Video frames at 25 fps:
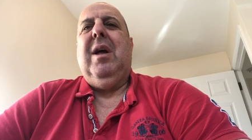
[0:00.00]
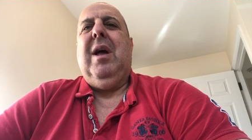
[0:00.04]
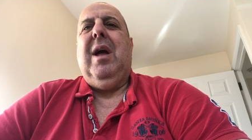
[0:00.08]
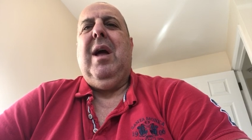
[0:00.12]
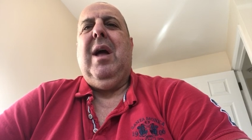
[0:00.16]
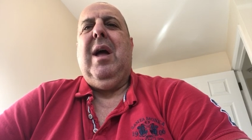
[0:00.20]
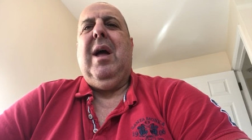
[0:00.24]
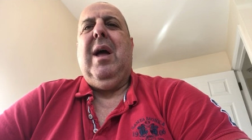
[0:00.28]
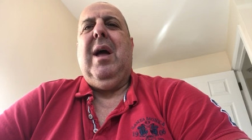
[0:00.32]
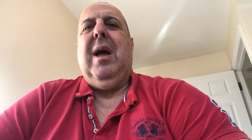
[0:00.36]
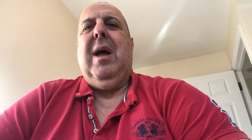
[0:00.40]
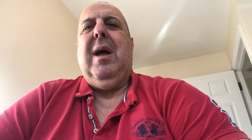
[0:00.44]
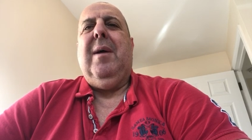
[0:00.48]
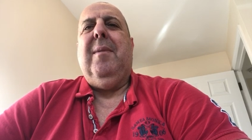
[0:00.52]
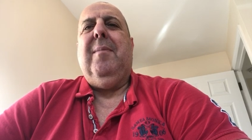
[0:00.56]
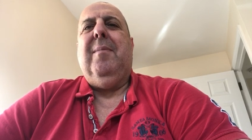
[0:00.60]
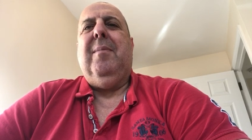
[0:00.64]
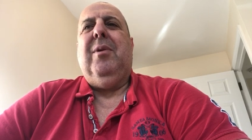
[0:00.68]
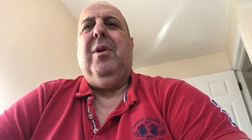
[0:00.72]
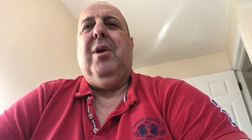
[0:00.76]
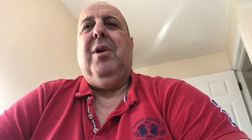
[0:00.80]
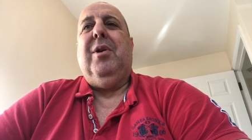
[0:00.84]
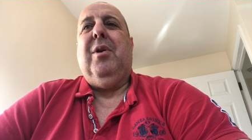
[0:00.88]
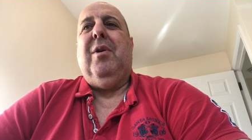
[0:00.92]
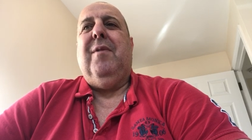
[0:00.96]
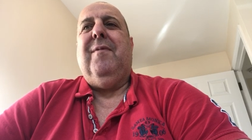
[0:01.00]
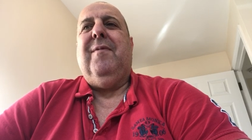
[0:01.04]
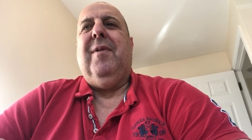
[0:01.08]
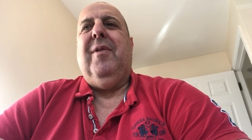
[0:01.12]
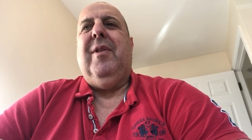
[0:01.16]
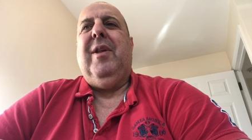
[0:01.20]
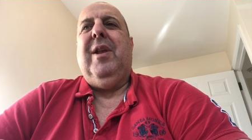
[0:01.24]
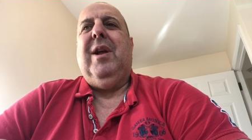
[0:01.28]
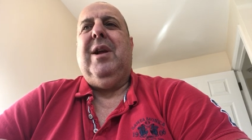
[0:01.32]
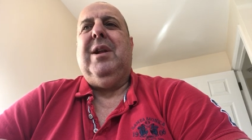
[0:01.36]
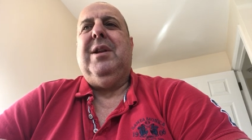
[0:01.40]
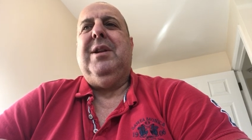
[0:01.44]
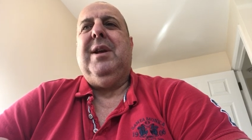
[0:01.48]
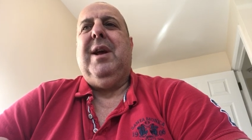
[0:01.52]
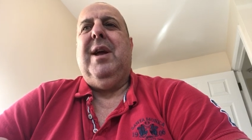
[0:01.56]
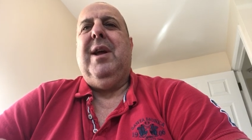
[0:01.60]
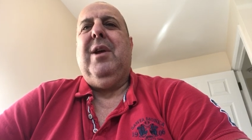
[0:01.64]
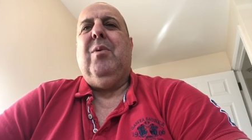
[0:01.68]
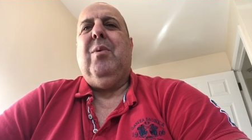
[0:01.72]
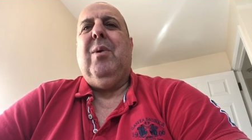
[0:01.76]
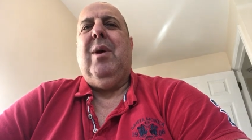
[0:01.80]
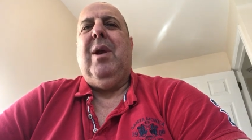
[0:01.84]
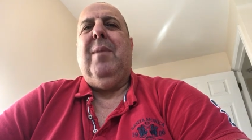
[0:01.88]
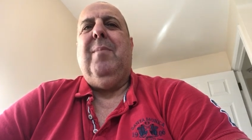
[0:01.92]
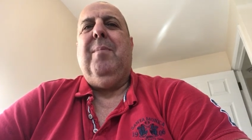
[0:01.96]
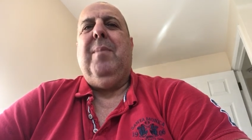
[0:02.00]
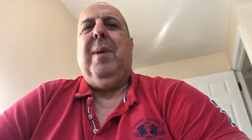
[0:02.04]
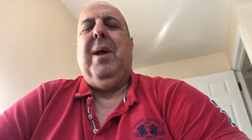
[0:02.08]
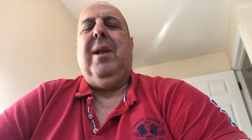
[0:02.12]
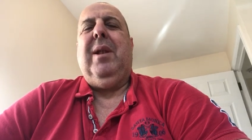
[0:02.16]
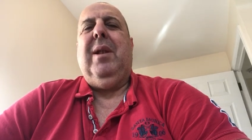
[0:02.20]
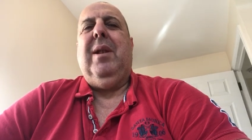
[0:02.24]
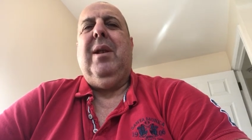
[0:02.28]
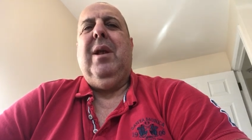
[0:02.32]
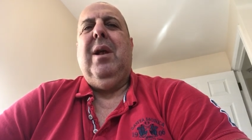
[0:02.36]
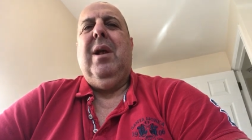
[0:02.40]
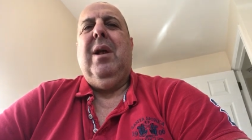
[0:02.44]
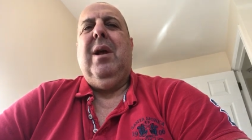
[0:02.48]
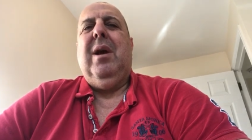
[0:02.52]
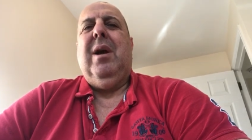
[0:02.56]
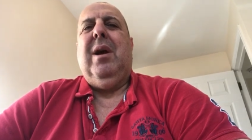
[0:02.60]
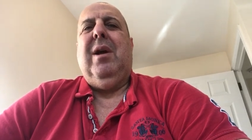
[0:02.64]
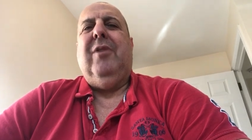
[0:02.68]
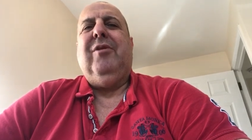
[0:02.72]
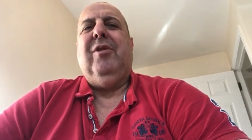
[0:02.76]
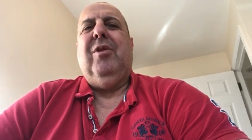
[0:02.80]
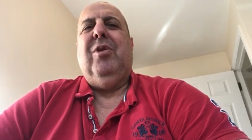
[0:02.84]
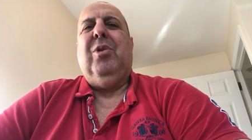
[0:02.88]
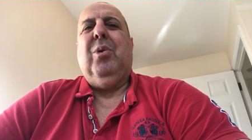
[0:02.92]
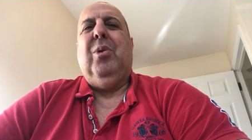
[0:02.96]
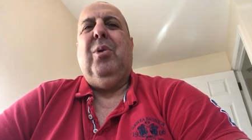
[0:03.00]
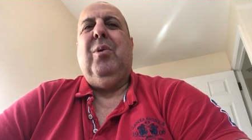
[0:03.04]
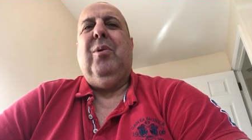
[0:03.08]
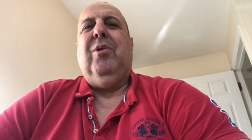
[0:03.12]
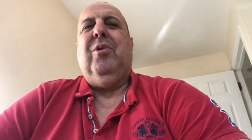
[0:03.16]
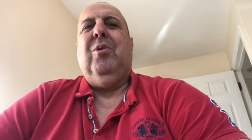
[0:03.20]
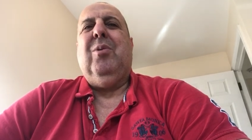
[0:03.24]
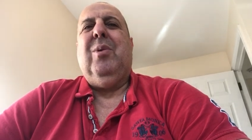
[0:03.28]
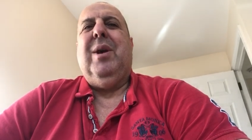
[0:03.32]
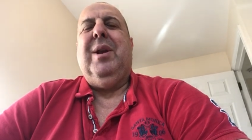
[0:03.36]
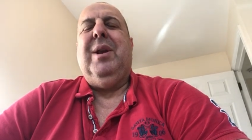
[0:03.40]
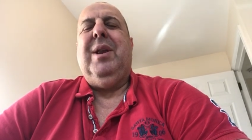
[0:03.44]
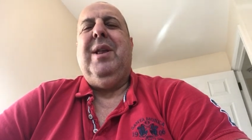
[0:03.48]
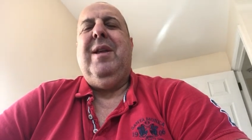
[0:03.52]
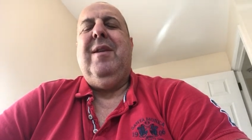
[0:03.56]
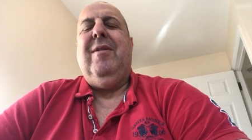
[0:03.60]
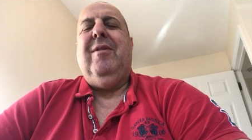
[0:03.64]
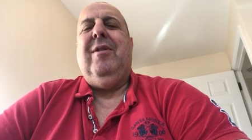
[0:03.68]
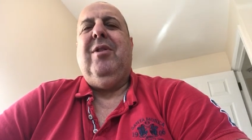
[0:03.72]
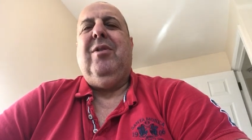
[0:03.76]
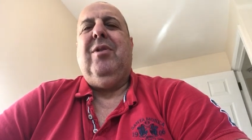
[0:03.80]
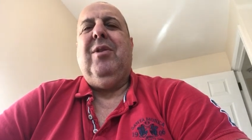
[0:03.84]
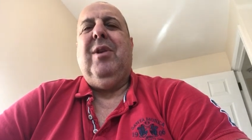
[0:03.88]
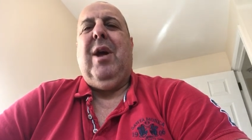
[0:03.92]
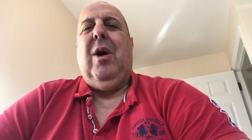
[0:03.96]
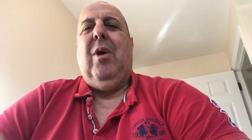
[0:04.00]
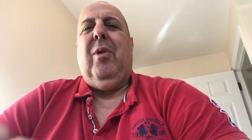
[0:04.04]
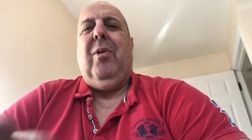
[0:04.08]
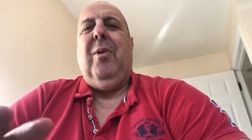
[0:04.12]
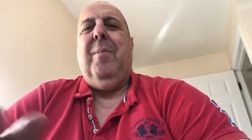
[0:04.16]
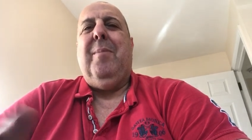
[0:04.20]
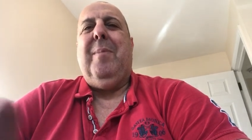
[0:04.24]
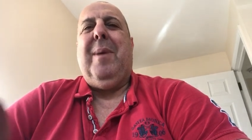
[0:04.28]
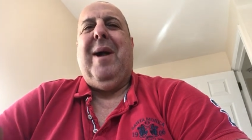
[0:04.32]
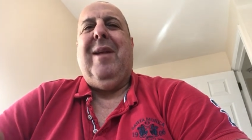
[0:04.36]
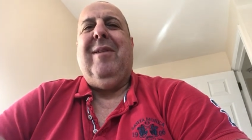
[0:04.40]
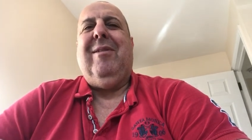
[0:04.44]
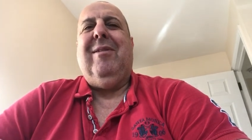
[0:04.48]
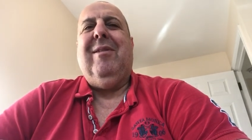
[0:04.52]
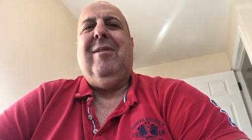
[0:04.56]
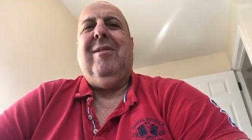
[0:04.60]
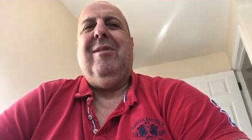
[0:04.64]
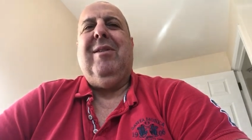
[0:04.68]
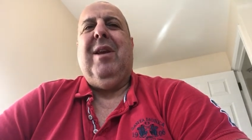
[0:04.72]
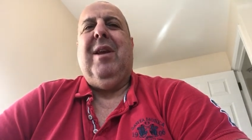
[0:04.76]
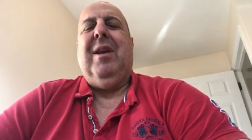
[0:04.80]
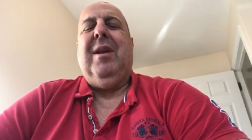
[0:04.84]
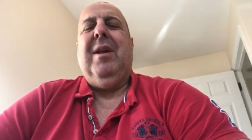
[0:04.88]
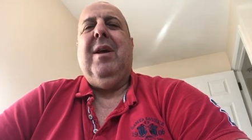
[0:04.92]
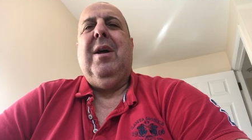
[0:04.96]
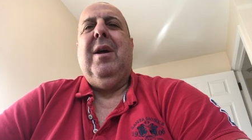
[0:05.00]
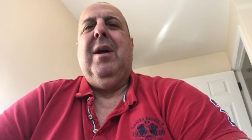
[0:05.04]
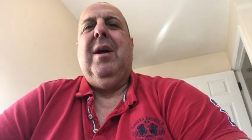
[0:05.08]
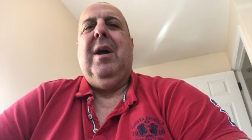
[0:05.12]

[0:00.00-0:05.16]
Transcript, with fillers: Uh, not often that I take one, but I just thought it was quite easy today on the basis that.